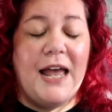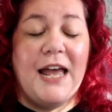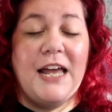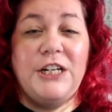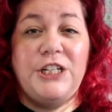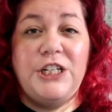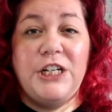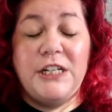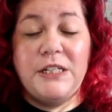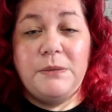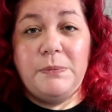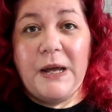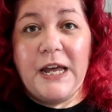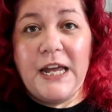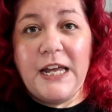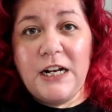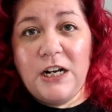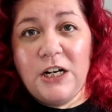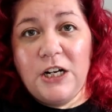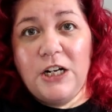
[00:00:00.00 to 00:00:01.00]
And she gets
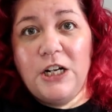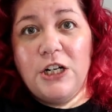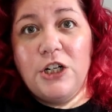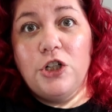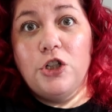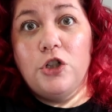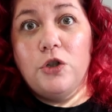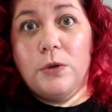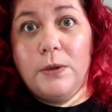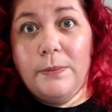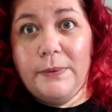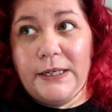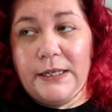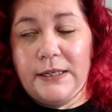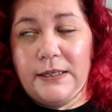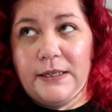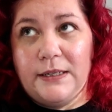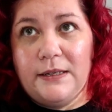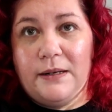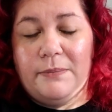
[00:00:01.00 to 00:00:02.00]
paid in an
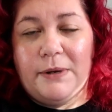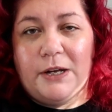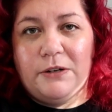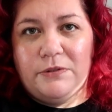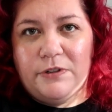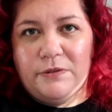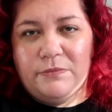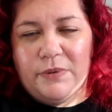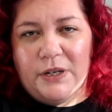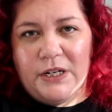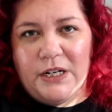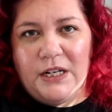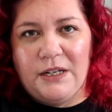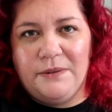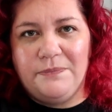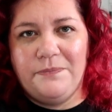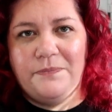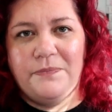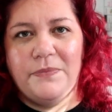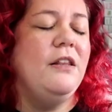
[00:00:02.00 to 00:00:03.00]
exorbitant amount of
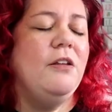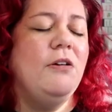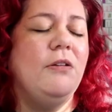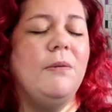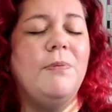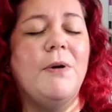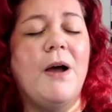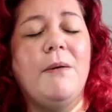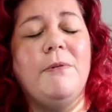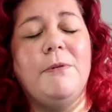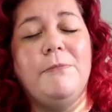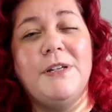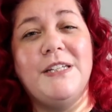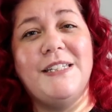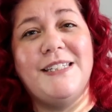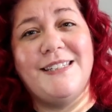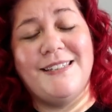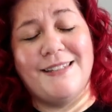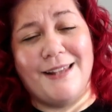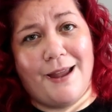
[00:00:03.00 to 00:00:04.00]
money. The only problem
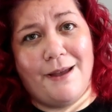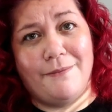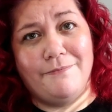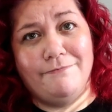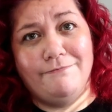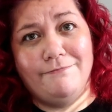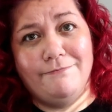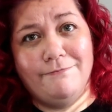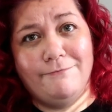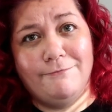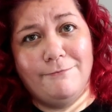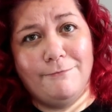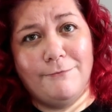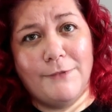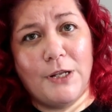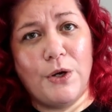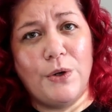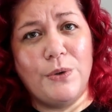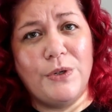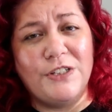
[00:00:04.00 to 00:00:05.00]
is Sam,
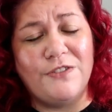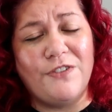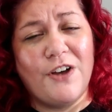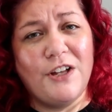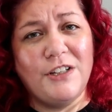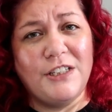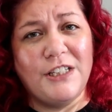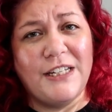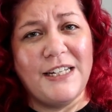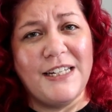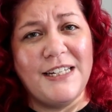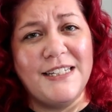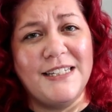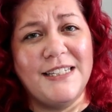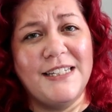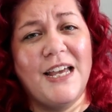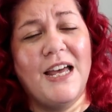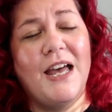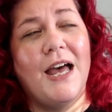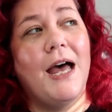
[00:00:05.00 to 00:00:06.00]
who is
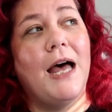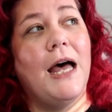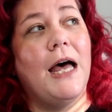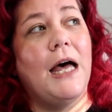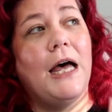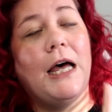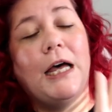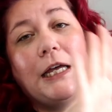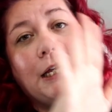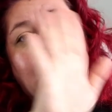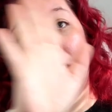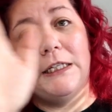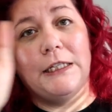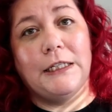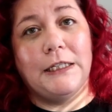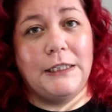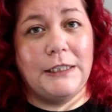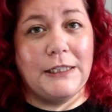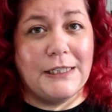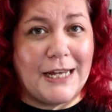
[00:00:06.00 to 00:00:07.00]
Fenli's
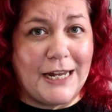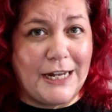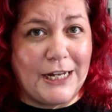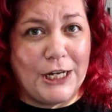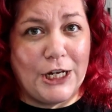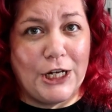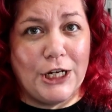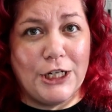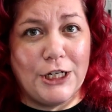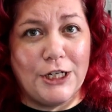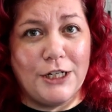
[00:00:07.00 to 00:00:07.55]
like